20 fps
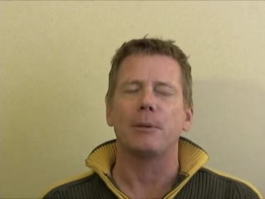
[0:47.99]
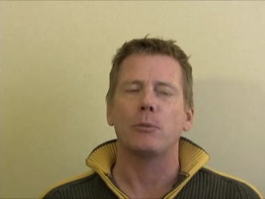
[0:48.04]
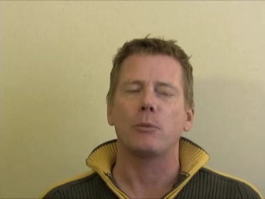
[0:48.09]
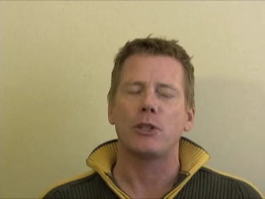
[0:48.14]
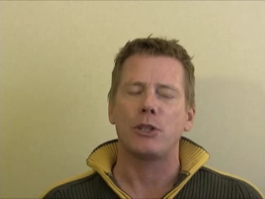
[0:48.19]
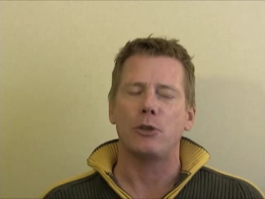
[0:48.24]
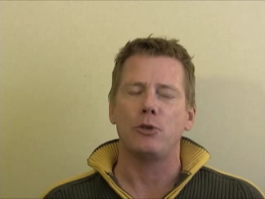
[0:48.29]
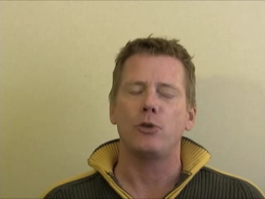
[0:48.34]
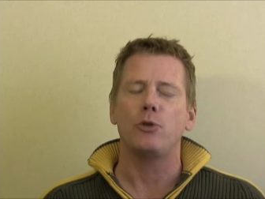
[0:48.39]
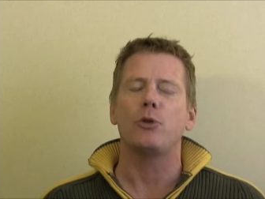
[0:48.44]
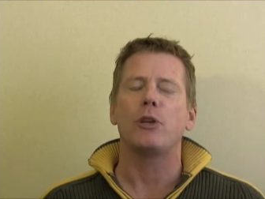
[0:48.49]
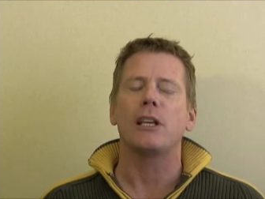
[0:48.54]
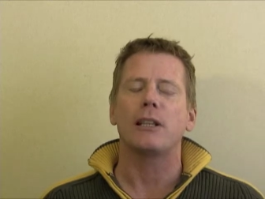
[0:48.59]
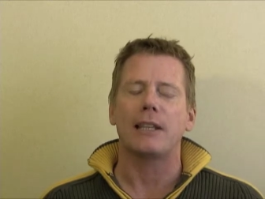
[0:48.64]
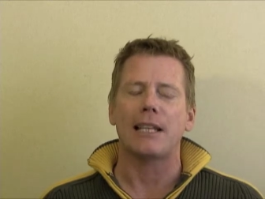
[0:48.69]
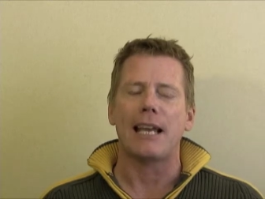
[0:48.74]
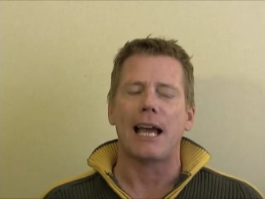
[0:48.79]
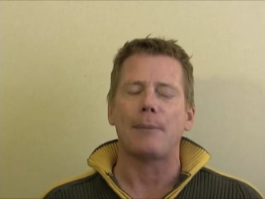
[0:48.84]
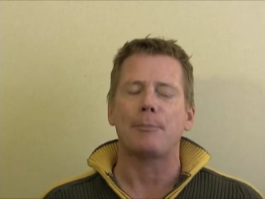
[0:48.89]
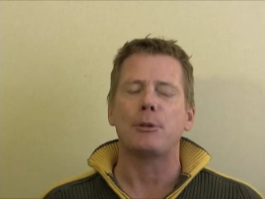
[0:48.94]
But when you do get
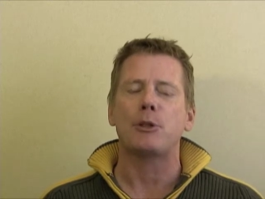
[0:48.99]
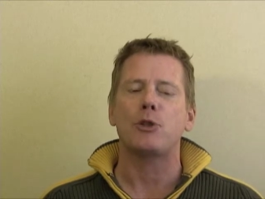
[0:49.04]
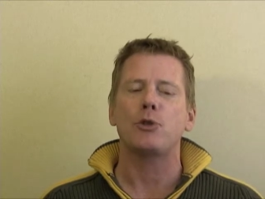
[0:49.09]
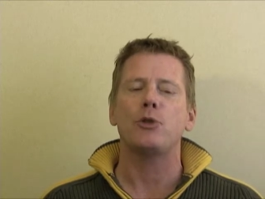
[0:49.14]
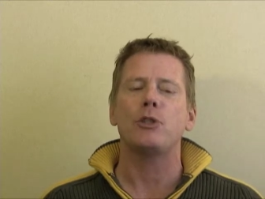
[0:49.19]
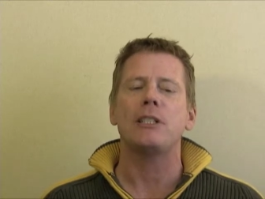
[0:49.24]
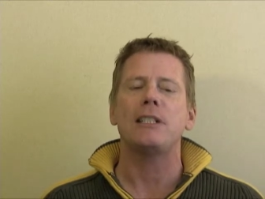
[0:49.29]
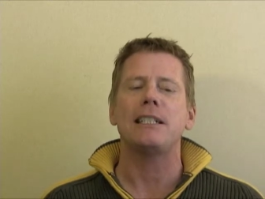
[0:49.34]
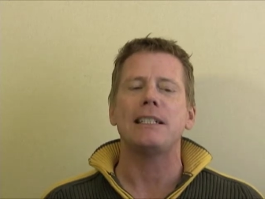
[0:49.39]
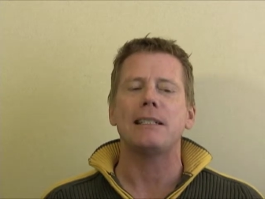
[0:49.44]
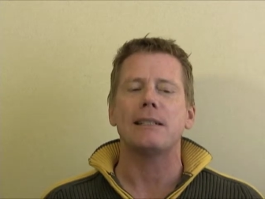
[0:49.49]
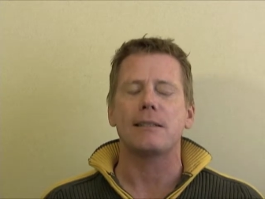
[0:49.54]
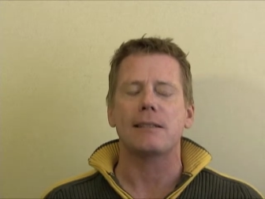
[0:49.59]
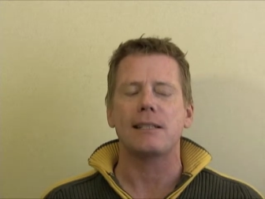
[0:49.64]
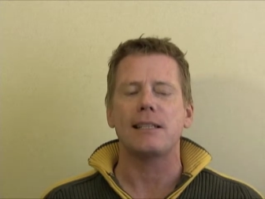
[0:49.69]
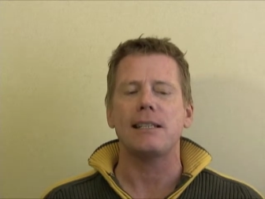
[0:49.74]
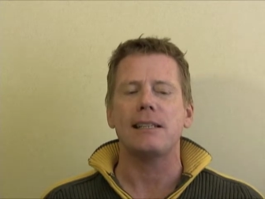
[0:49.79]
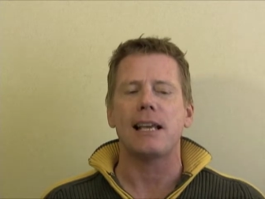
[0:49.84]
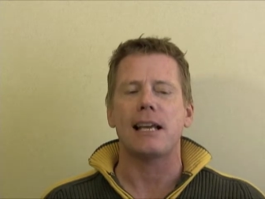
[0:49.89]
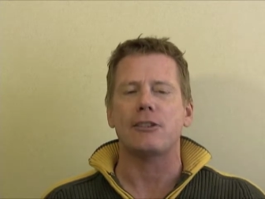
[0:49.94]
the opportunity to
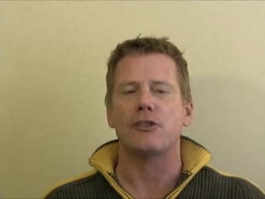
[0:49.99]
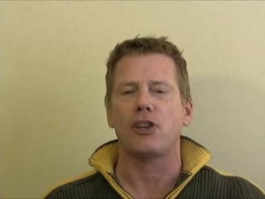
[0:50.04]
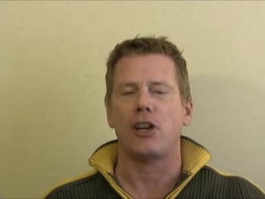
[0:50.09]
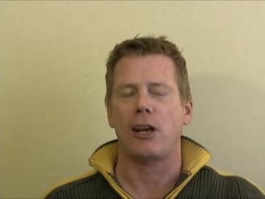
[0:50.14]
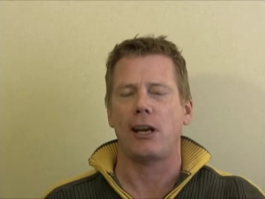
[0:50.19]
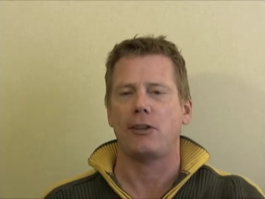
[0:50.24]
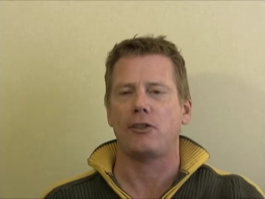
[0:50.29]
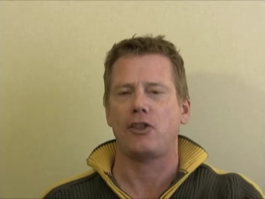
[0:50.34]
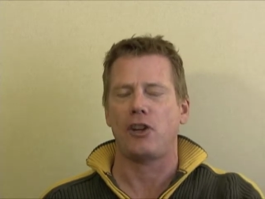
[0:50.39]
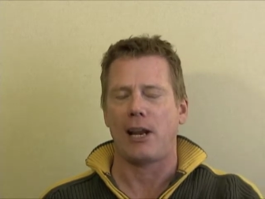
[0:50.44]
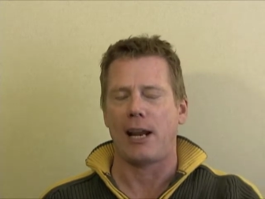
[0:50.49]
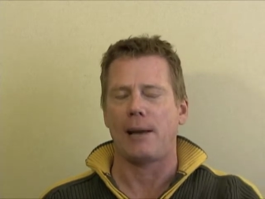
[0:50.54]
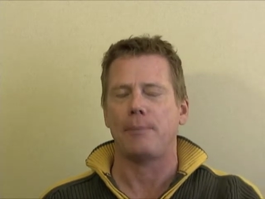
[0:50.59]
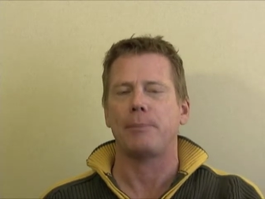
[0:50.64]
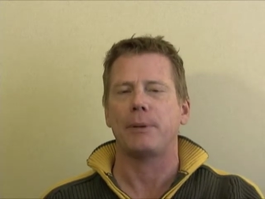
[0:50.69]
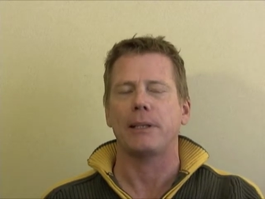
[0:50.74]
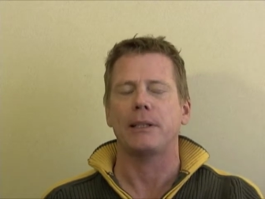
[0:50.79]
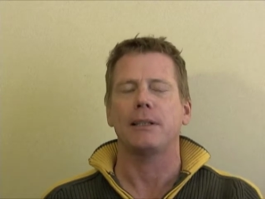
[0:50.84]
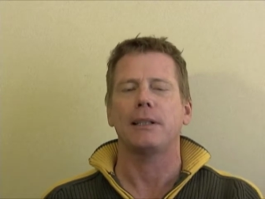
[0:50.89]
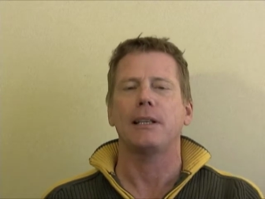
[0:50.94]
see that change
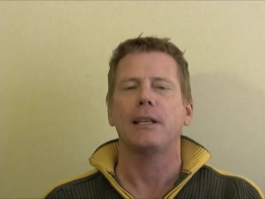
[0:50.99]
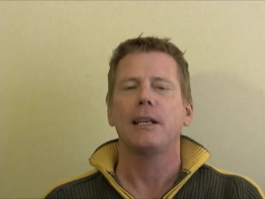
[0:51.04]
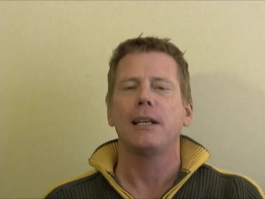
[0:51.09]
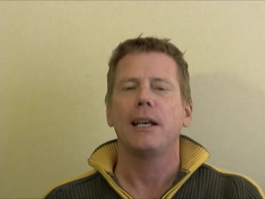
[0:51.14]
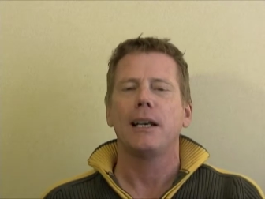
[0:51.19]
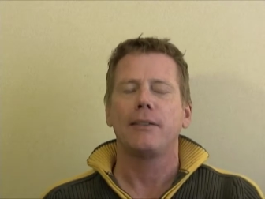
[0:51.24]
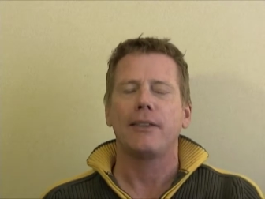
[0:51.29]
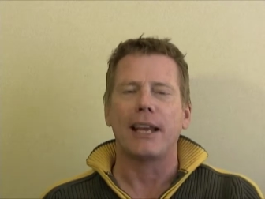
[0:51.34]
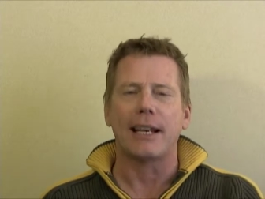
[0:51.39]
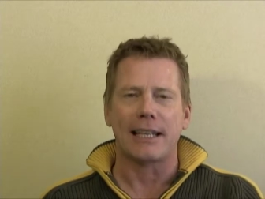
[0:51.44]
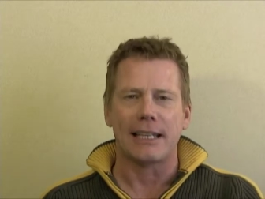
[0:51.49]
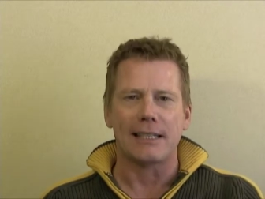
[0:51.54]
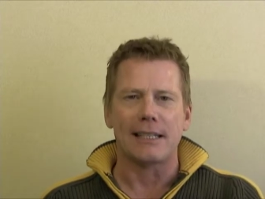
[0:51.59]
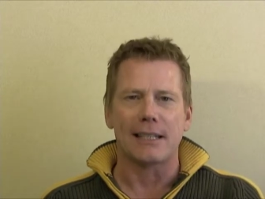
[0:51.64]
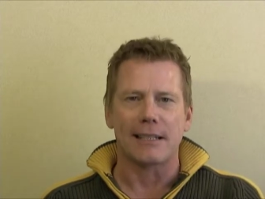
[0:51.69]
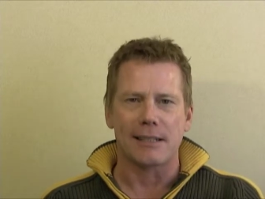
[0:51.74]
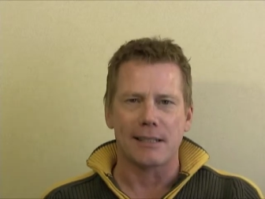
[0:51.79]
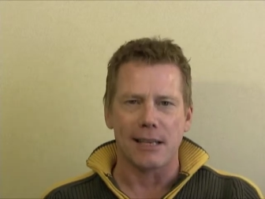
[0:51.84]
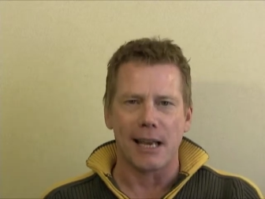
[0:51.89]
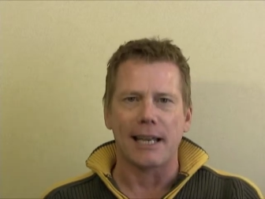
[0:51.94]
happen, that gets
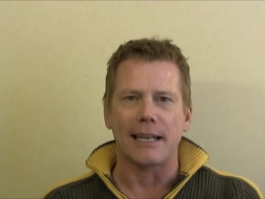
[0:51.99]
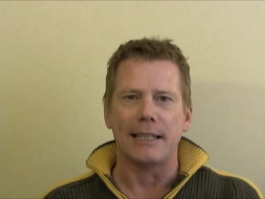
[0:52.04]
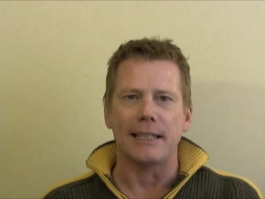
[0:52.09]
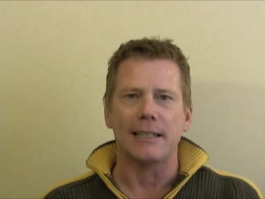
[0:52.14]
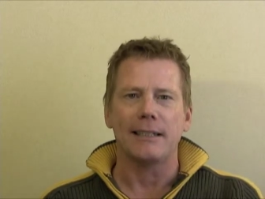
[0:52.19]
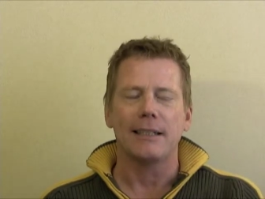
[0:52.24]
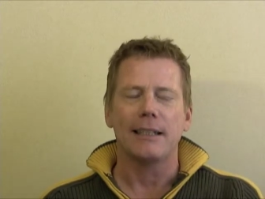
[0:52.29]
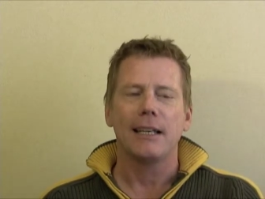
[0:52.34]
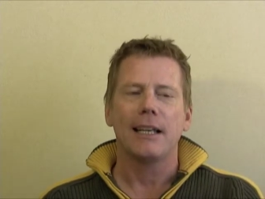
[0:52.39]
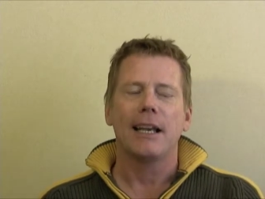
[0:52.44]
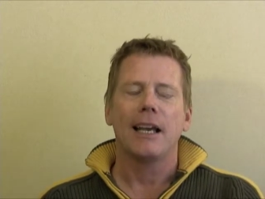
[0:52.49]
exciting.